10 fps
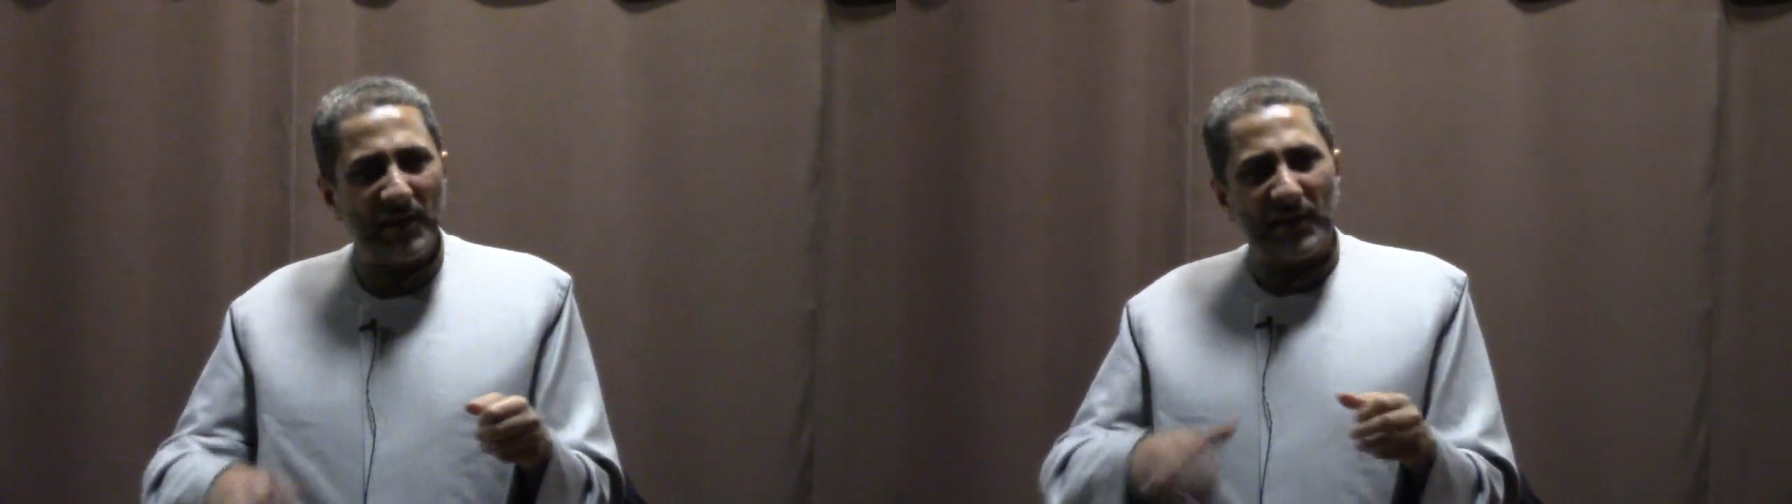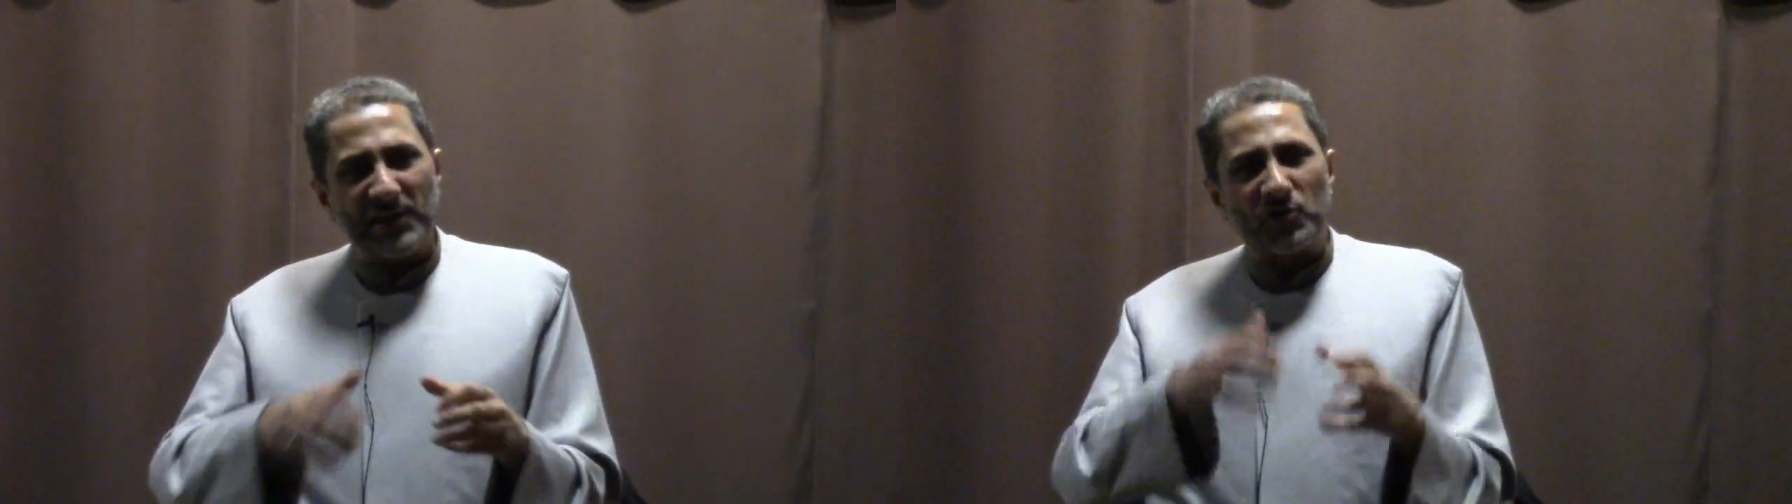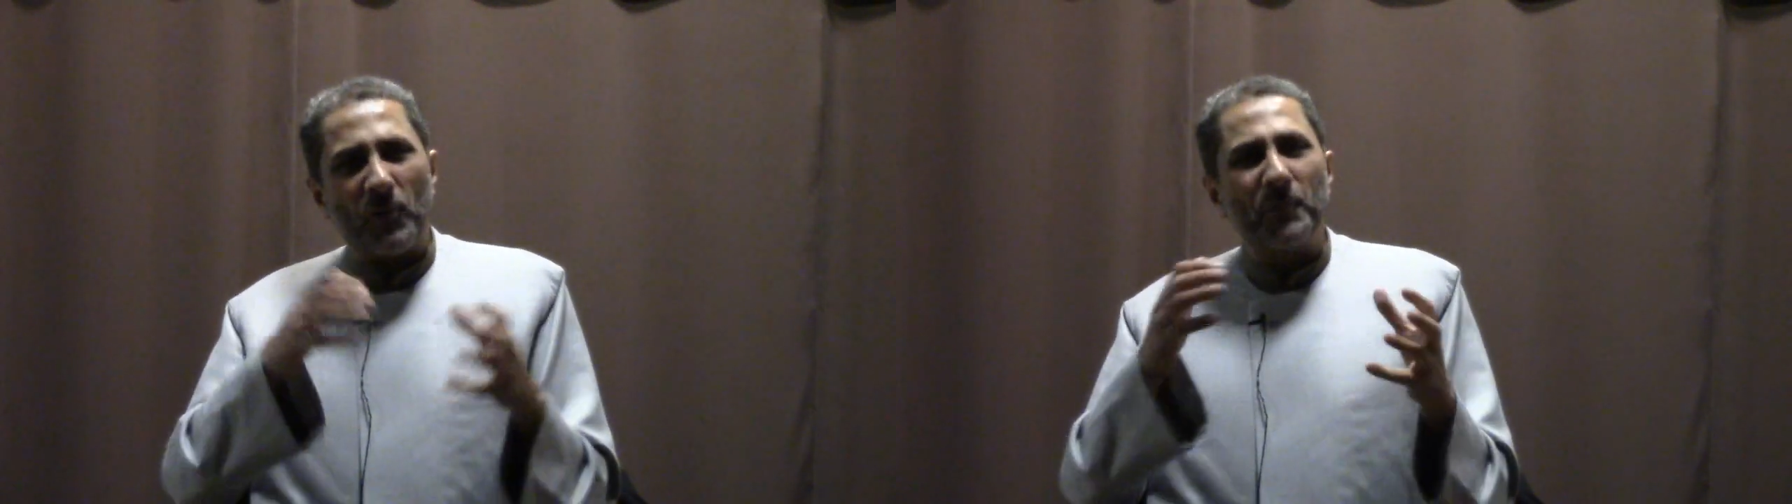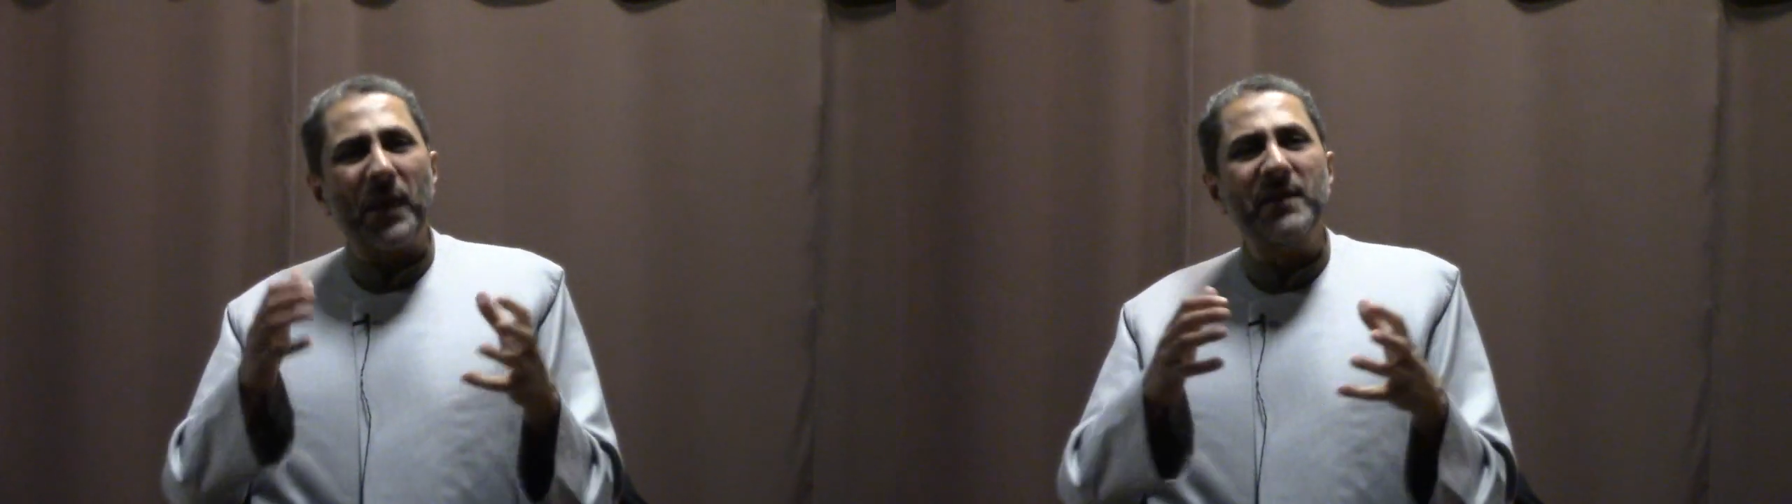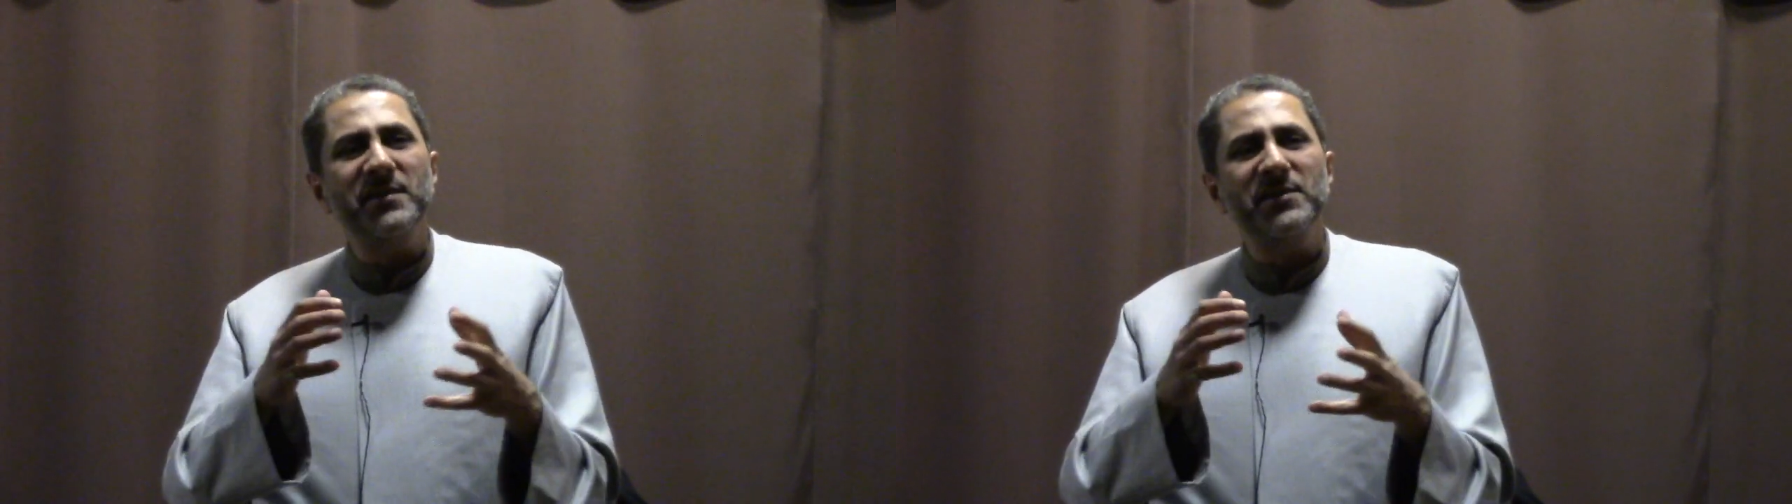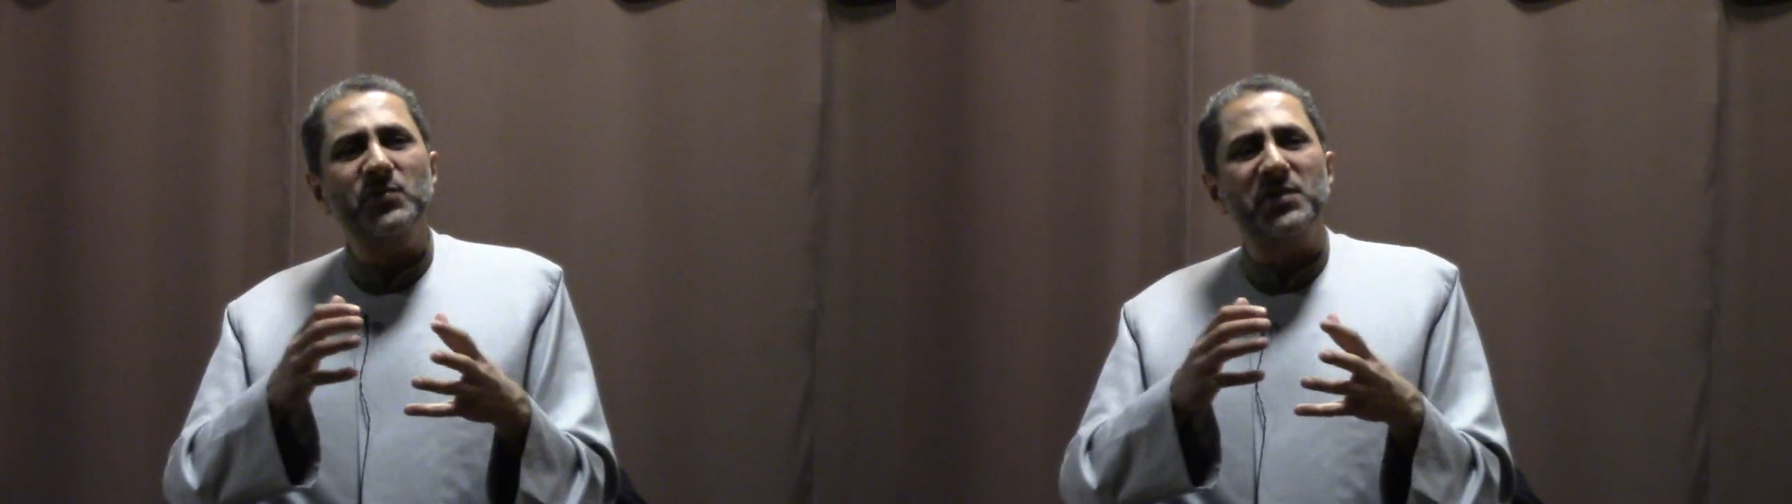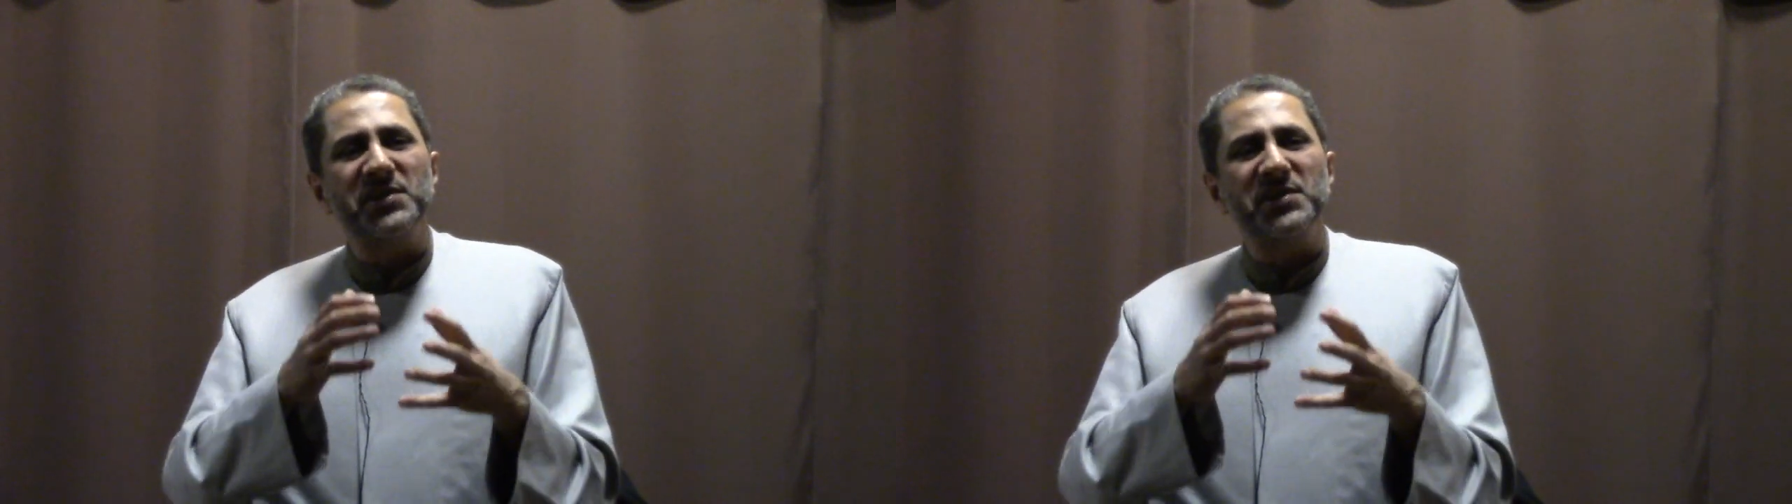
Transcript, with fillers: His companions were